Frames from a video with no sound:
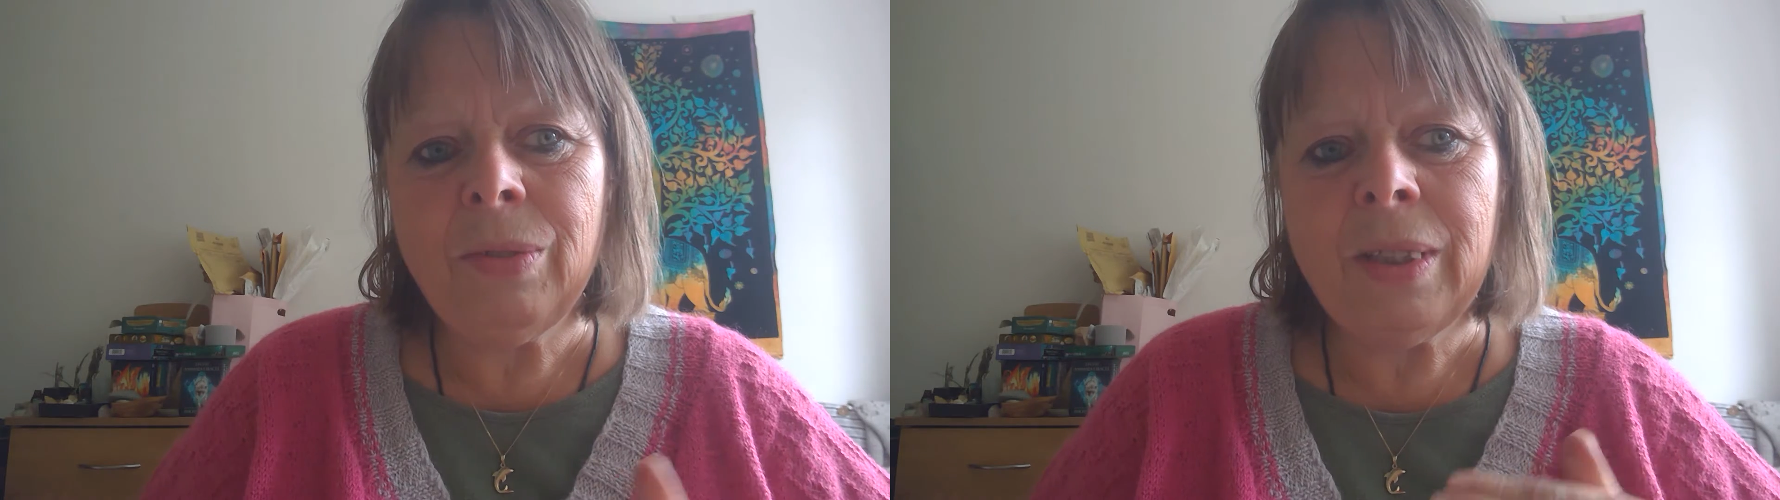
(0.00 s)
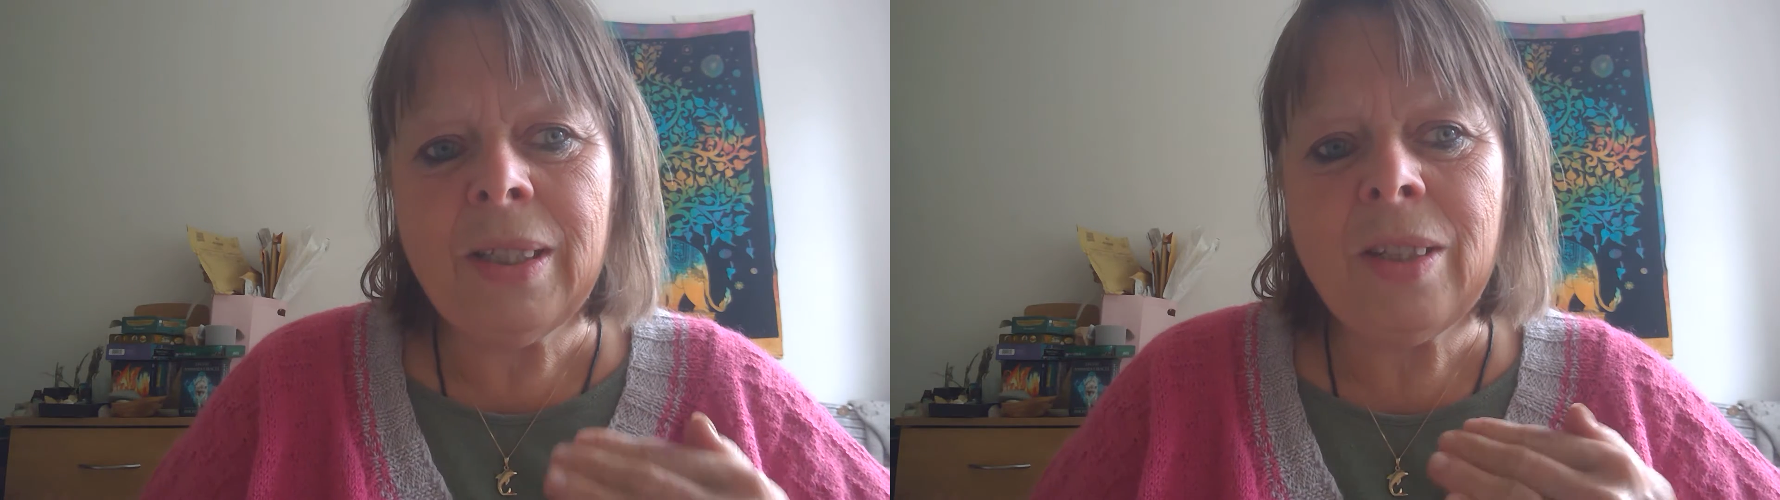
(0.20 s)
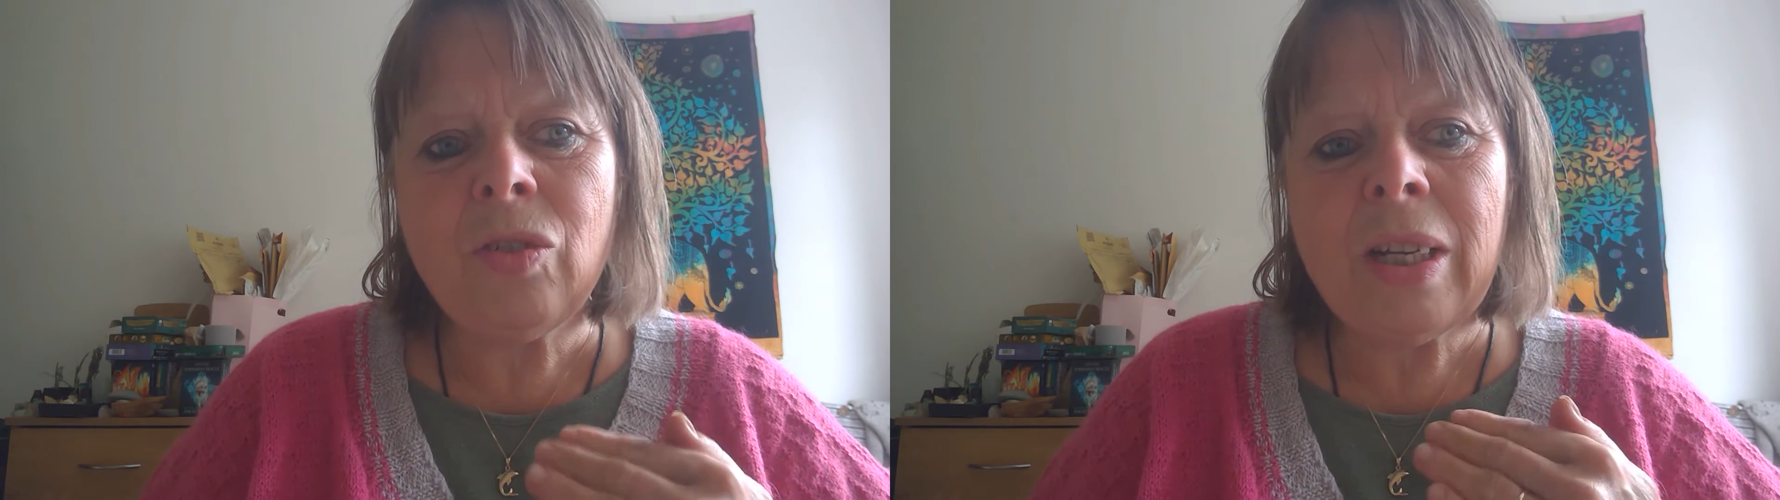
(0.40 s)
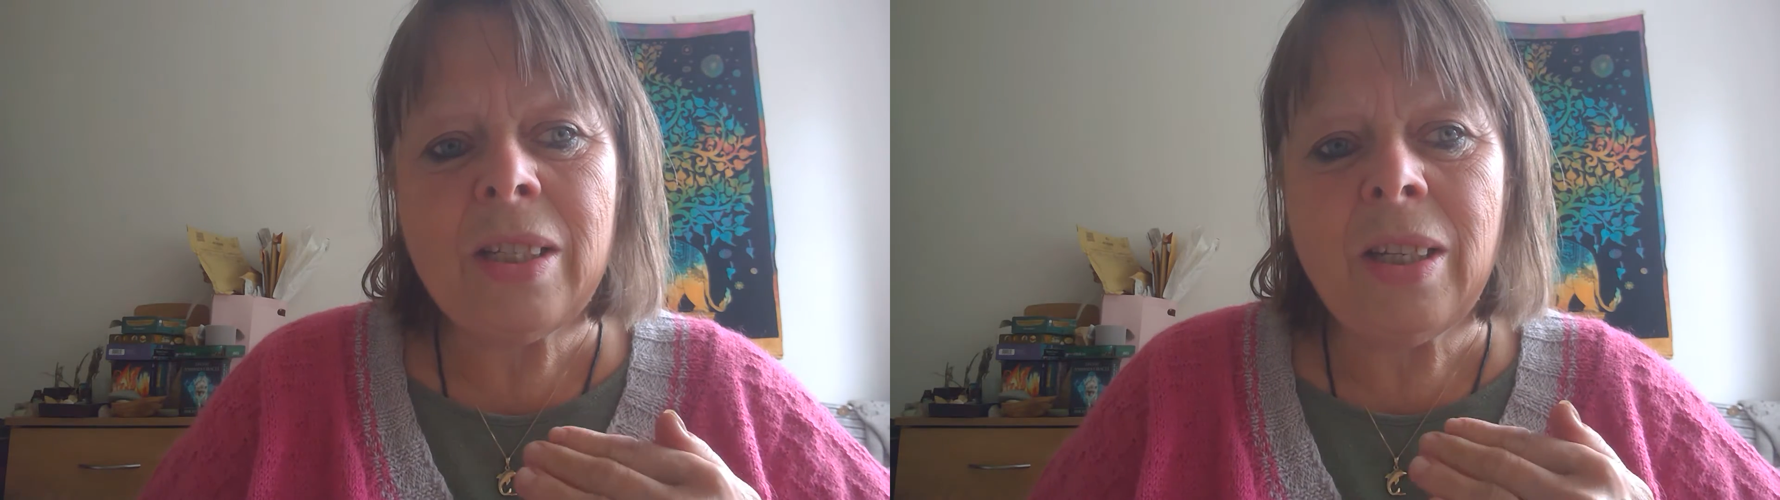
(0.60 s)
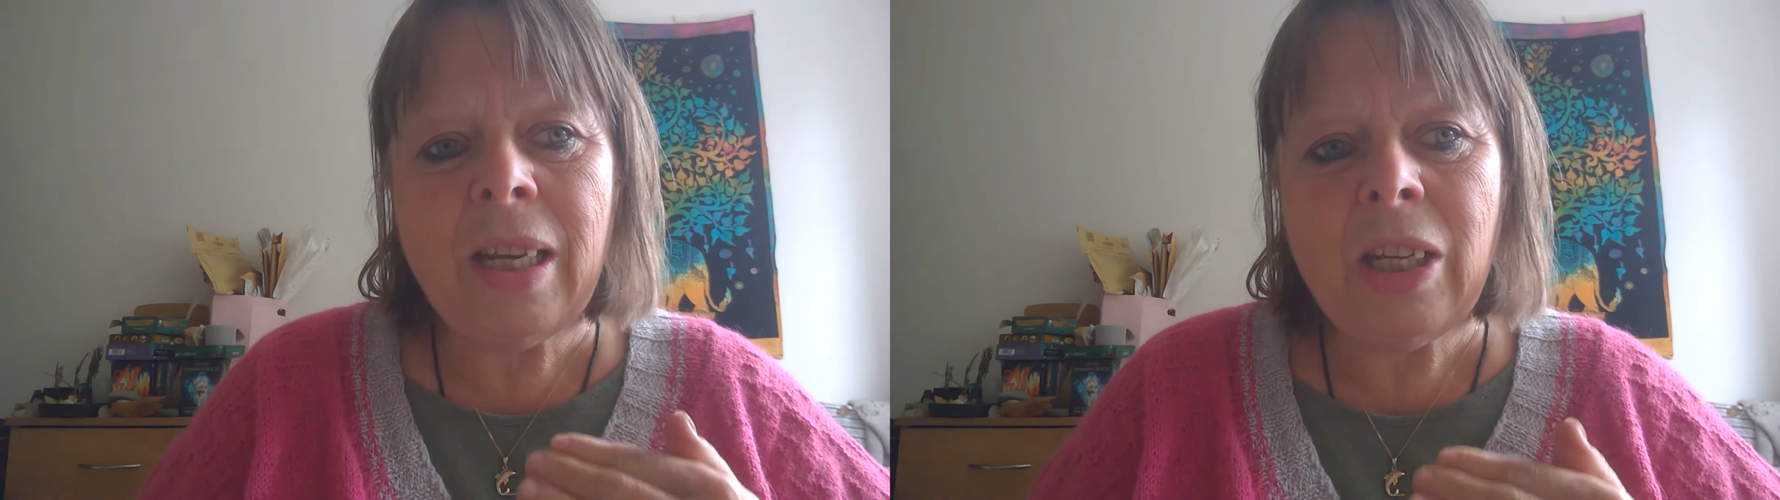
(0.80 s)
does it
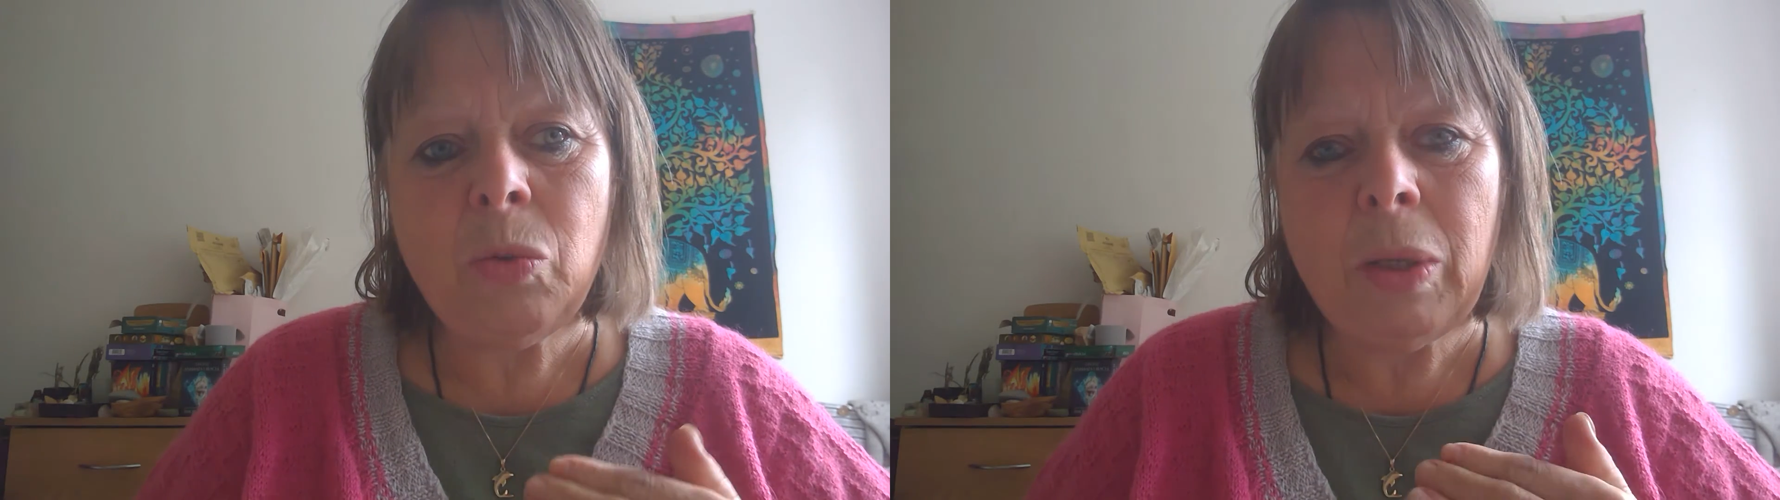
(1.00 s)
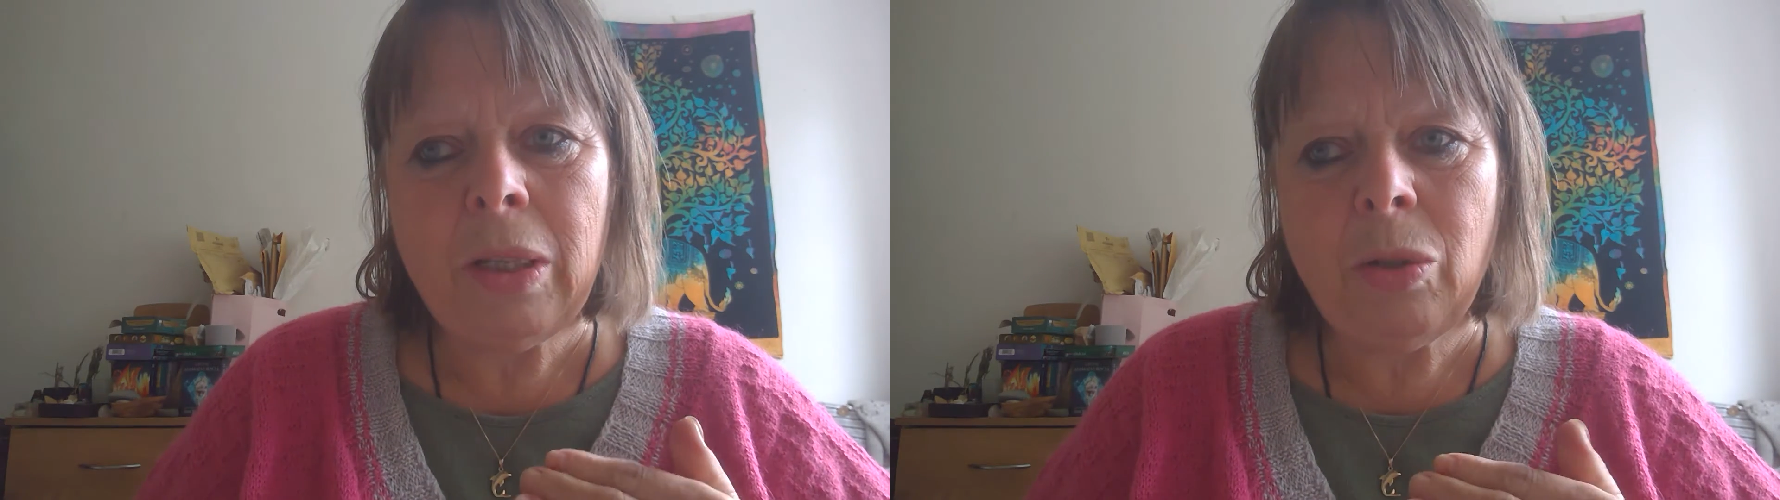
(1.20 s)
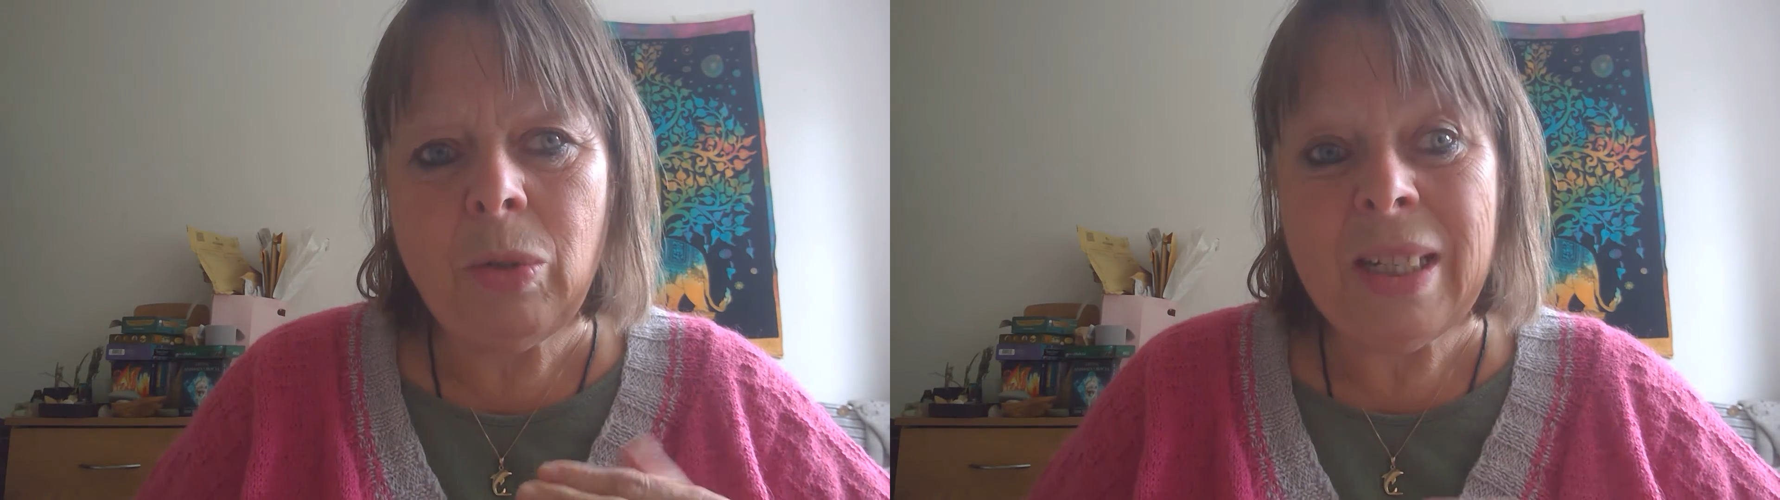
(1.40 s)
resonate with you?